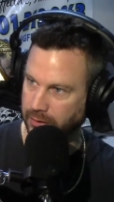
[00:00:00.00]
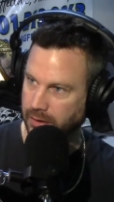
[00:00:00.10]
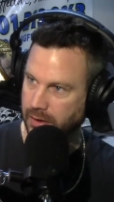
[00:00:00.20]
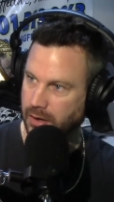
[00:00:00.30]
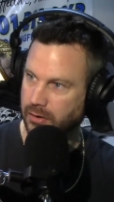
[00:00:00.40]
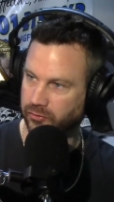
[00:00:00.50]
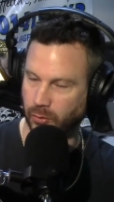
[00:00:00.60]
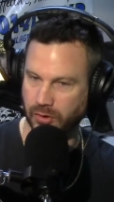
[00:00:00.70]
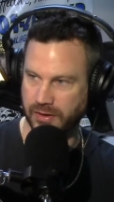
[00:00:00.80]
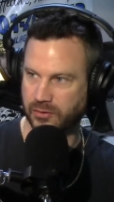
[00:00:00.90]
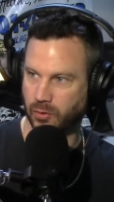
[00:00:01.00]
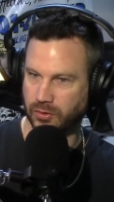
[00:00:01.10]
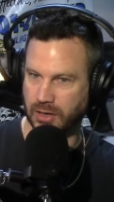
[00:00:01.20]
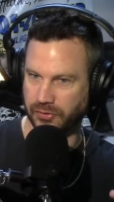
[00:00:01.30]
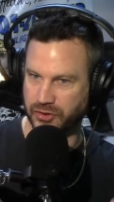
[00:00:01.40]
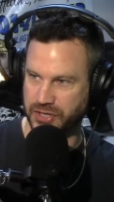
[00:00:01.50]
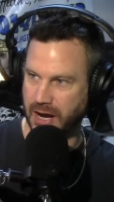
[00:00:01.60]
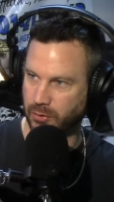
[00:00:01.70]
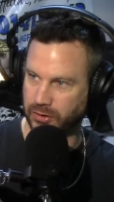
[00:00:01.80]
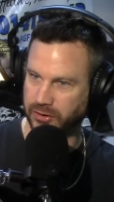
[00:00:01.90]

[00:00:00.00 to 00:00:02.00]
Oh. So when they tore out the shower,